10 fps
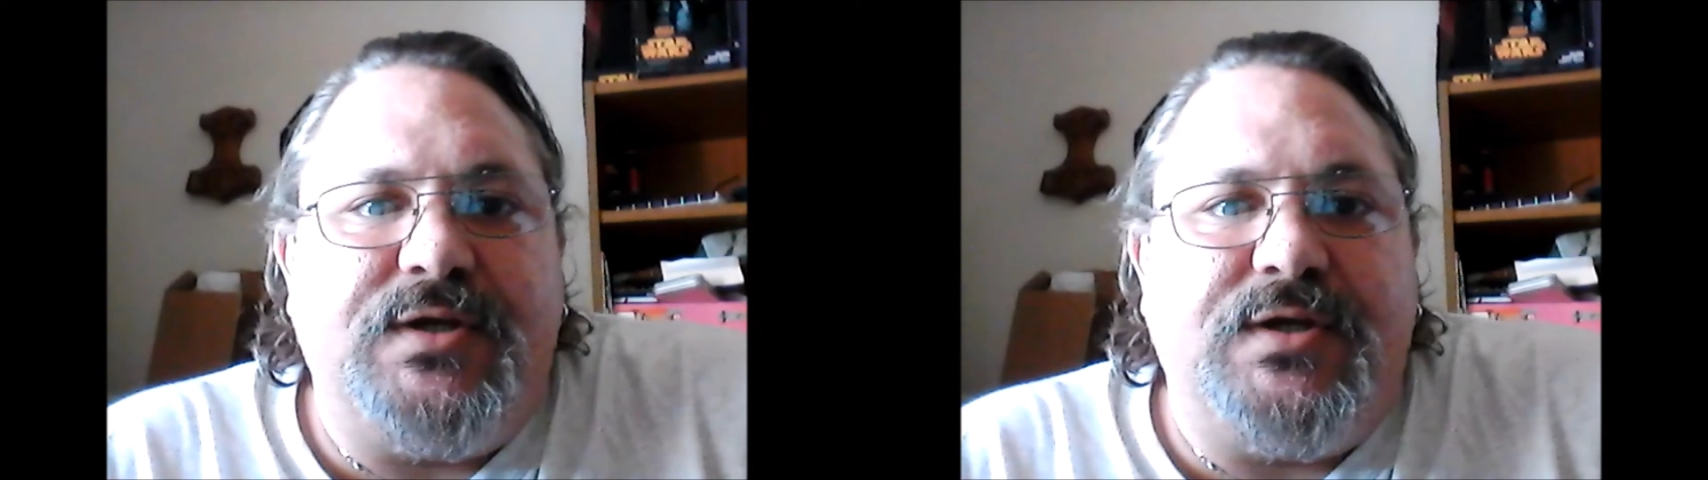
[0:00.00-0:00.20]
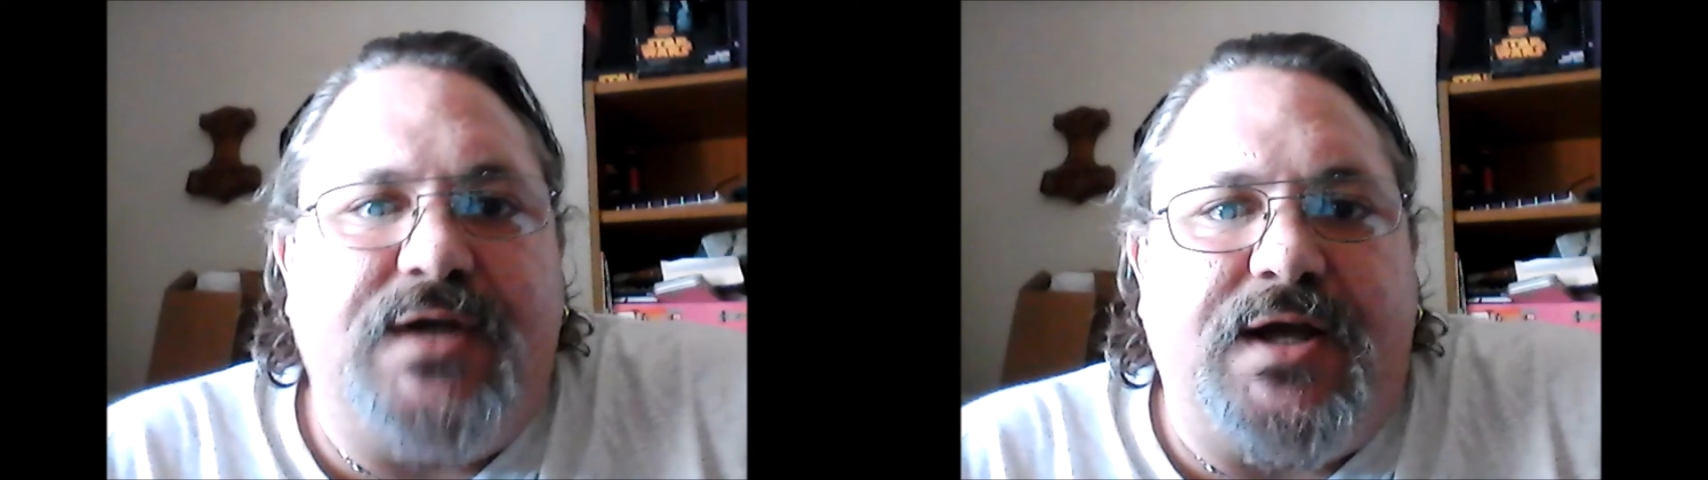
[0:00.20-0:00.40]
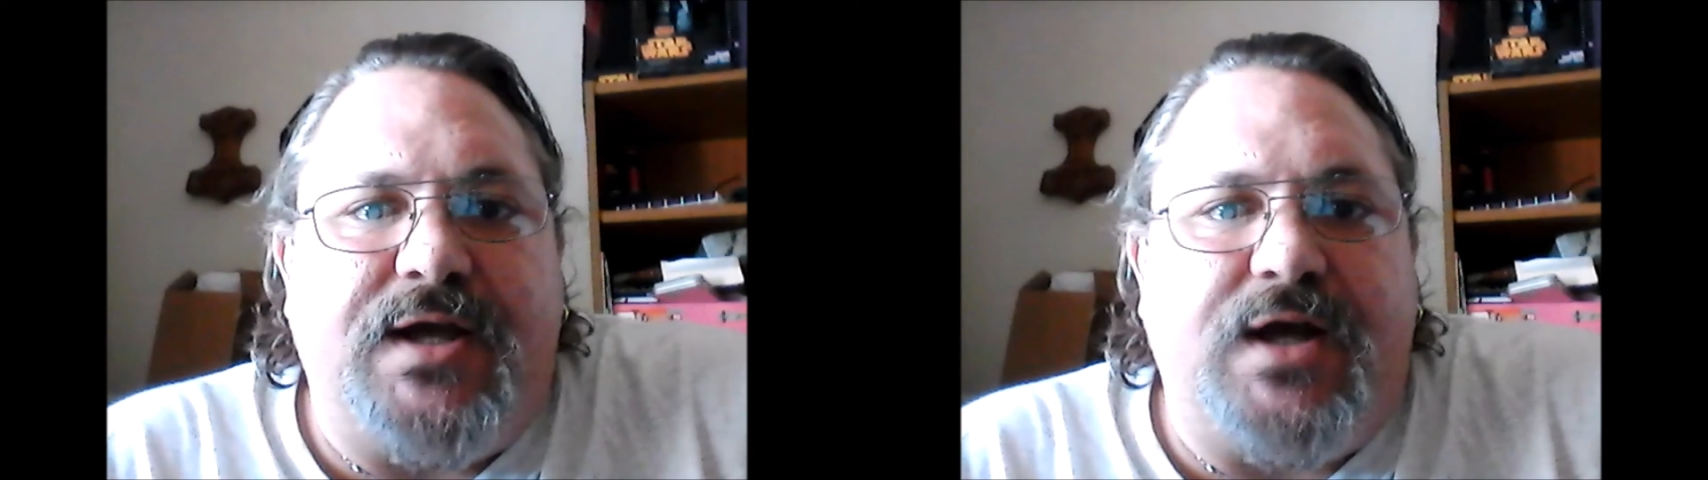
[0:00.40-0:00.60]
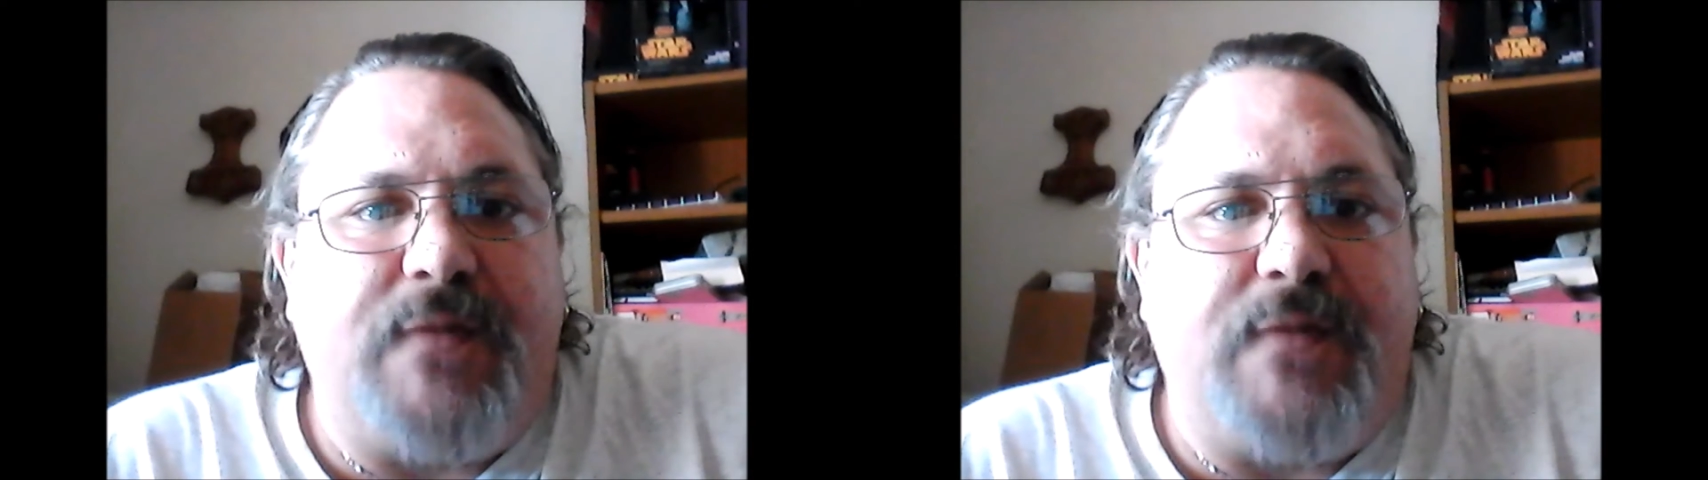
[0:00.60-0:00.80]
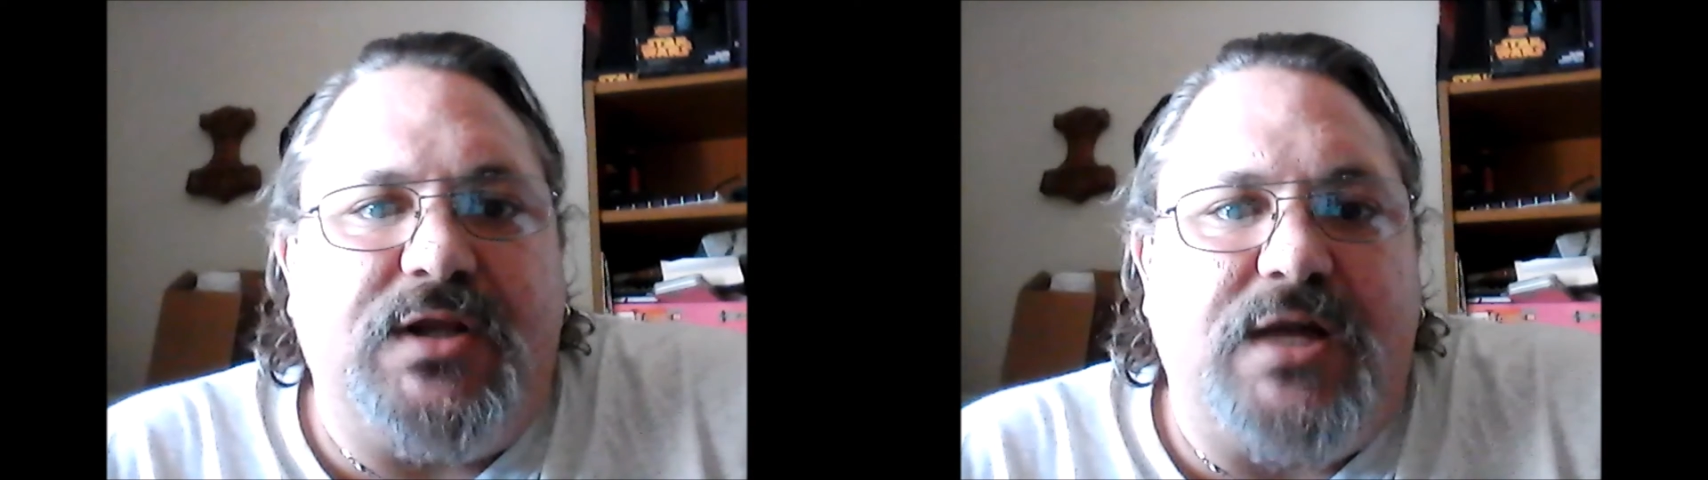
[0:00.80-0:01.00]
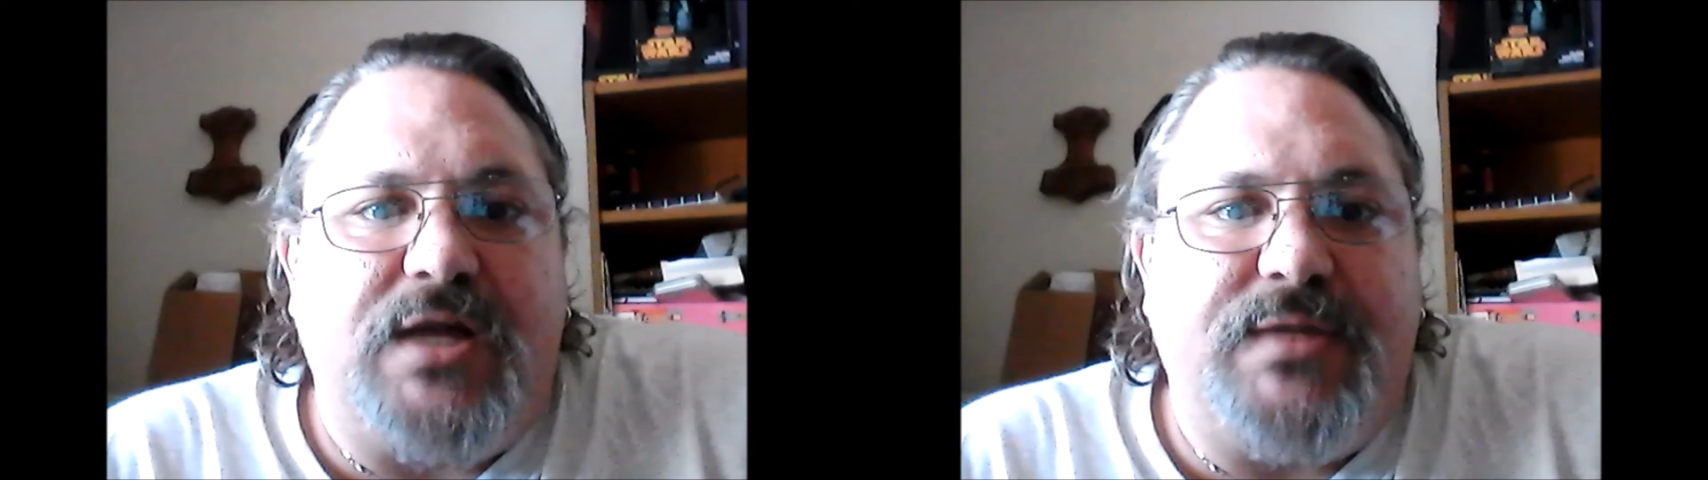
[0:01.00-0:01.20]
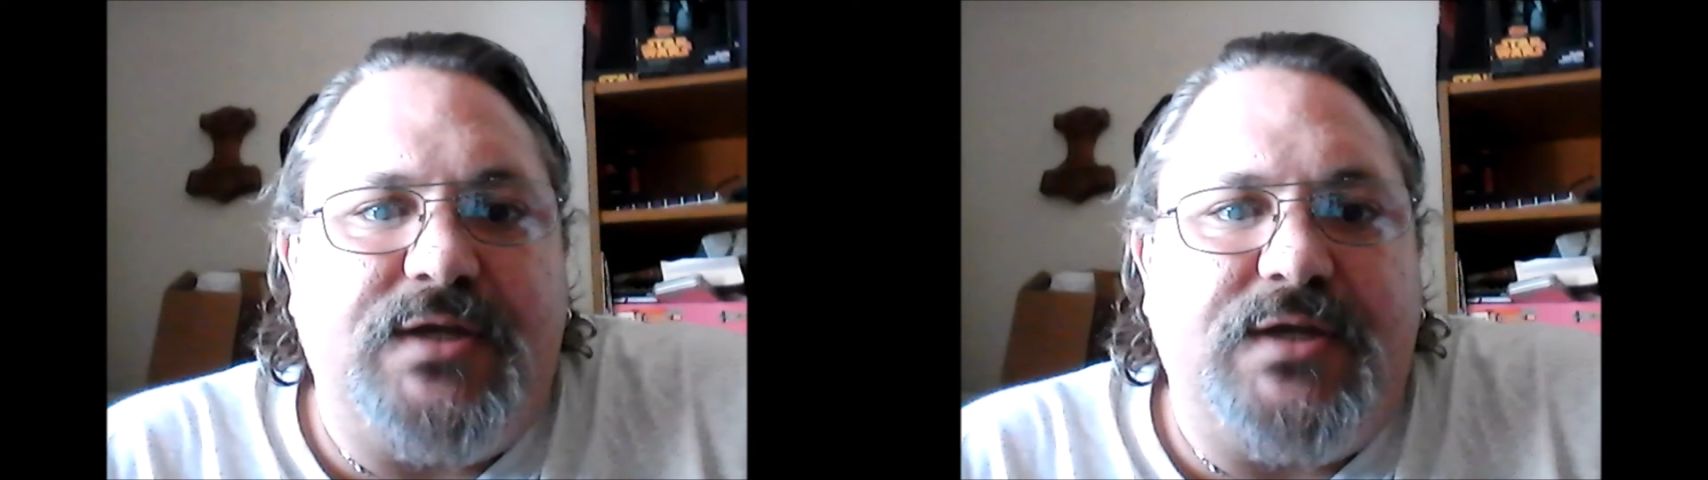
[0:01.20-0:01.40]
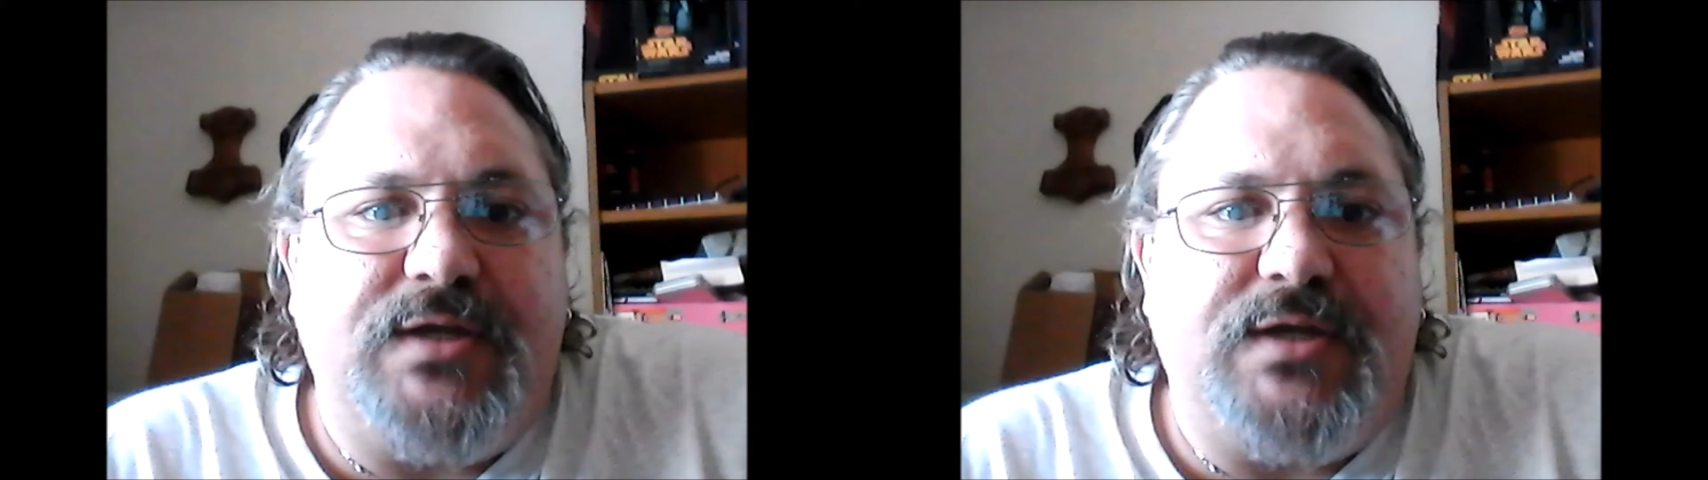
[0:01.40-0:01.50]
at Hobby Lobby,